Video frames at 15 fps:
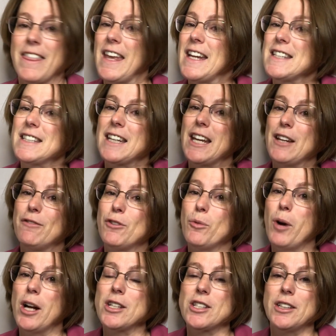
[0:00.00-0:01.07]
Thanks again for
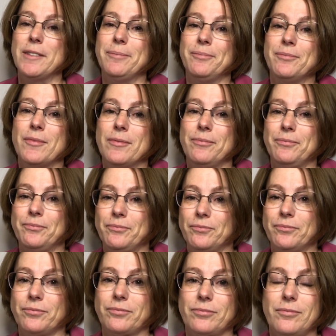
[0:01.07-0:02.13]
watching.
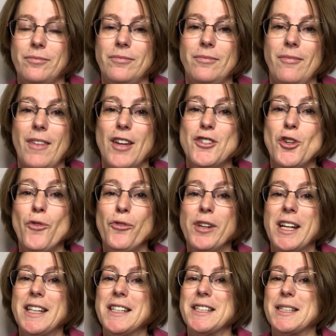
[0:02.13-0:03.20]
Don't
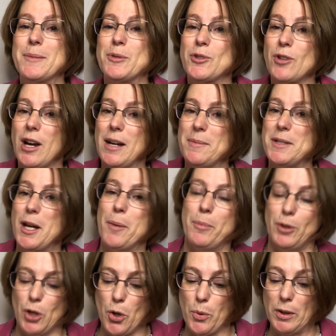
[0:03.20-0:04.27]
forget to subscribe down
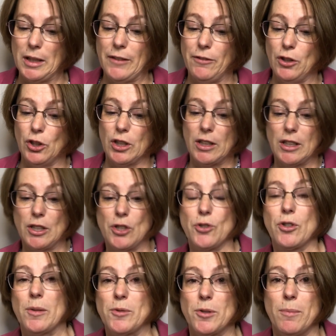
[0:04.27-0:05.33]
below and if you look in the
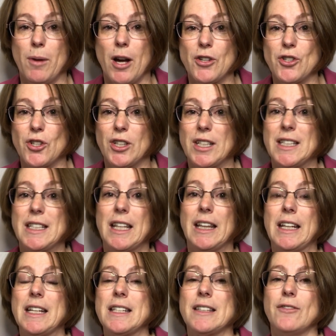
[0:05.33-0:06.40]
description box you're going to see
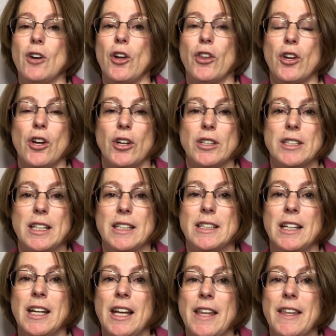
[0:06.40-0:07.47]
links of all the content
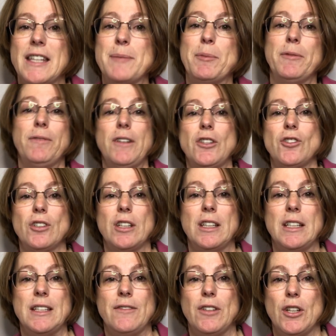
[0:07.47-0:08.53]
that's been featured in
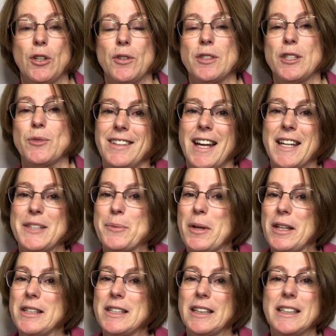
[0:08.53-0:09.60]
these videos as, as well
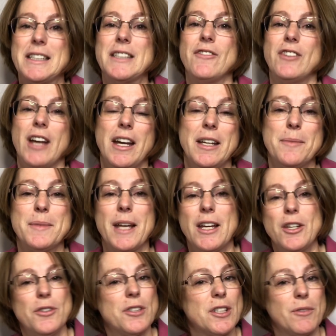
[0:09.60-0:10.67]
as a list of the items I
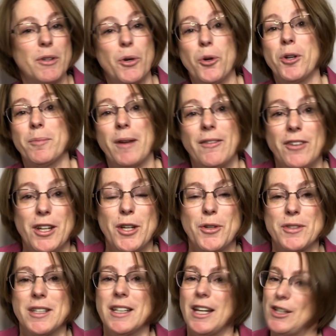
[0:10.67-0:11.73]
use to record my
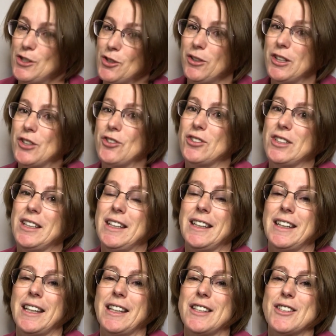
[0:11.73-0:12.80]
videos in case you're interested in
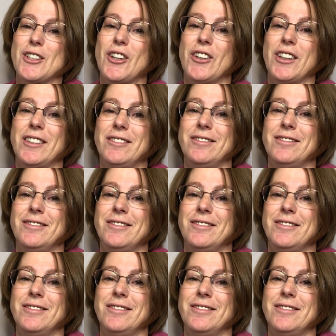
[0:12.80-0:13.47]
getting started.